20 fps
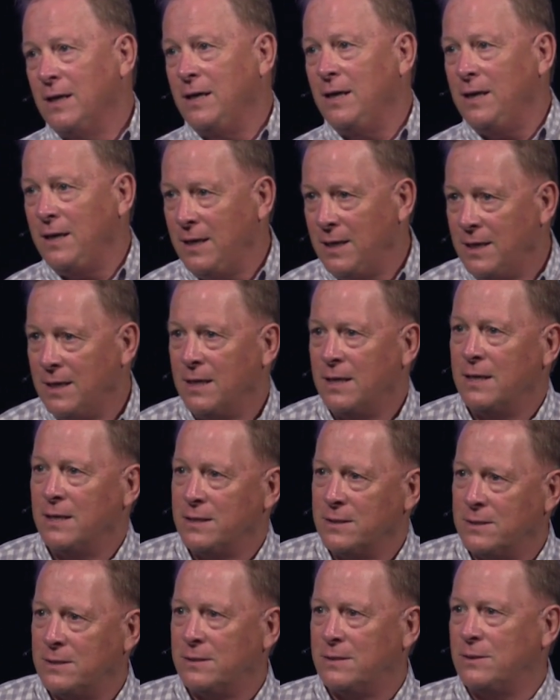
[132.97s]
He
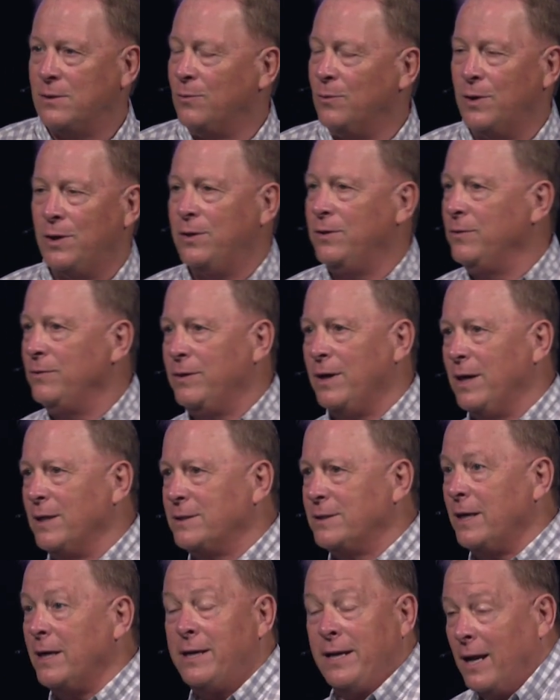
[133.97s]
is the one who
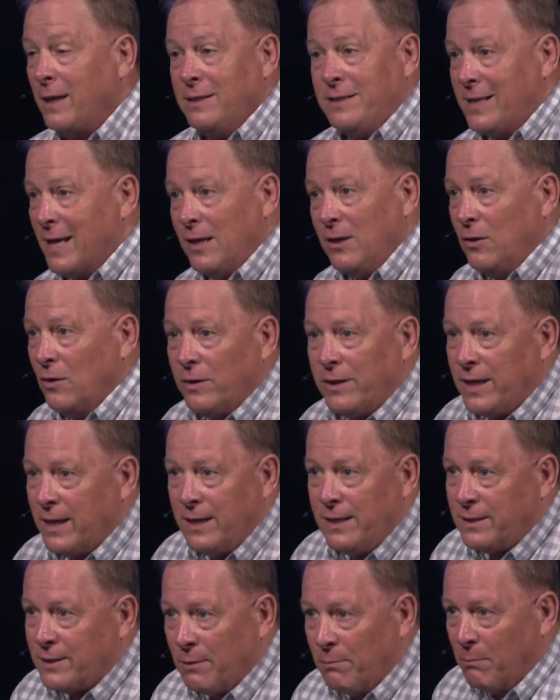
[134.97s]
does it. It doesn't say
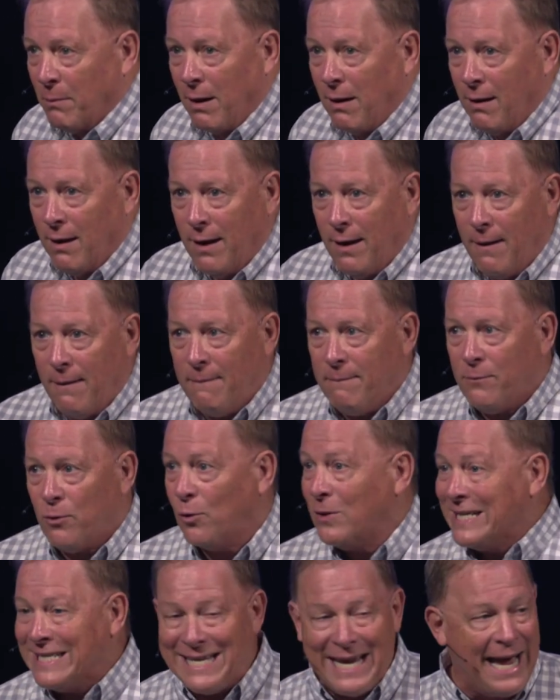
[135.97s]
looking to mom
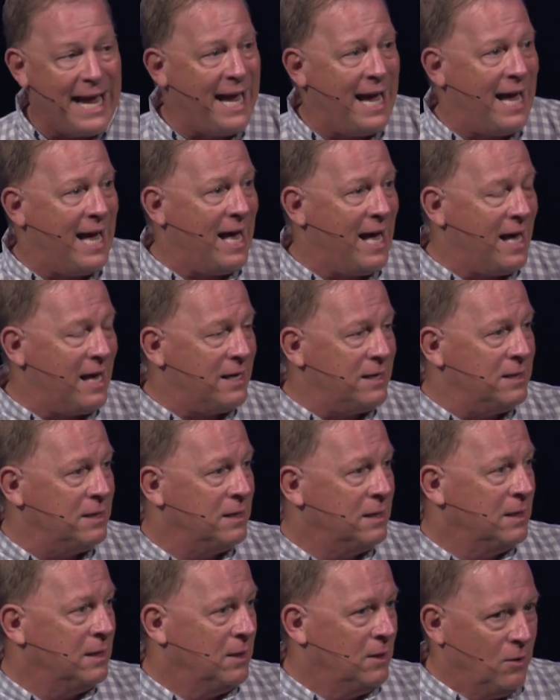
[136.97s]
or dad
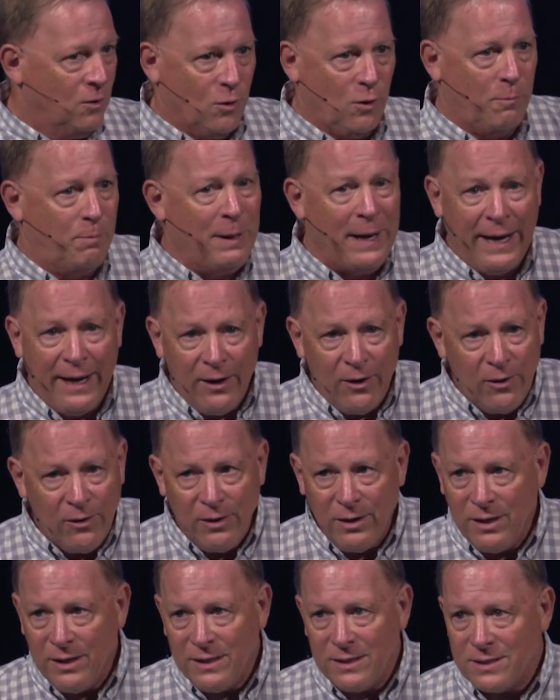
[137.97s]
or
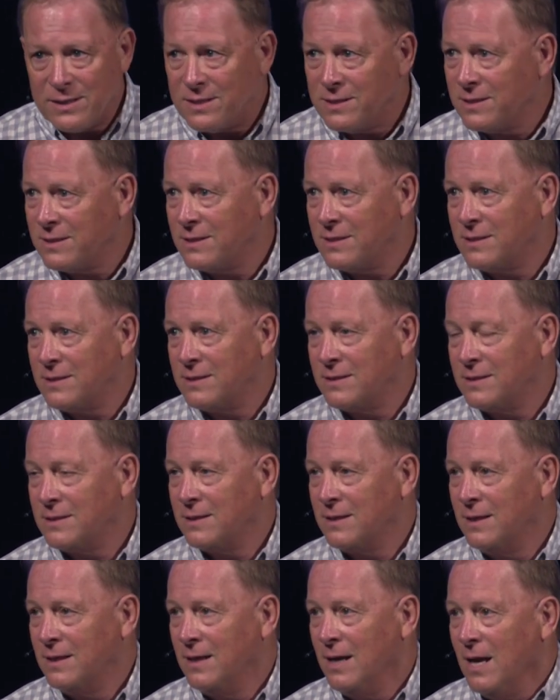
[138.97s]
parents.
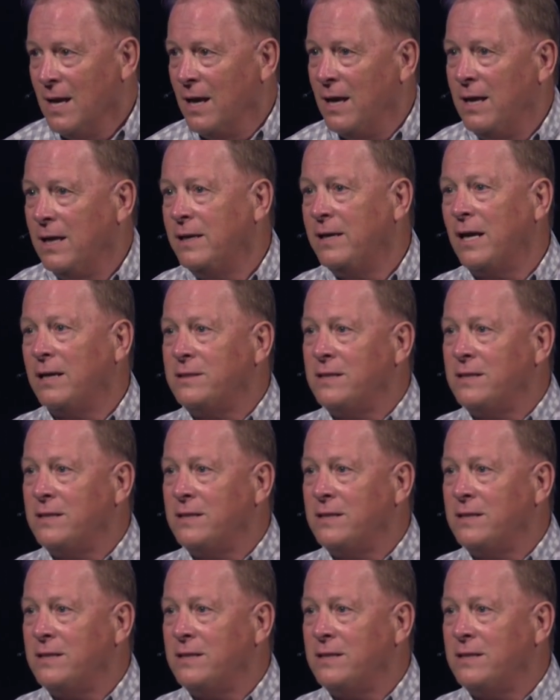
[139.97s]
It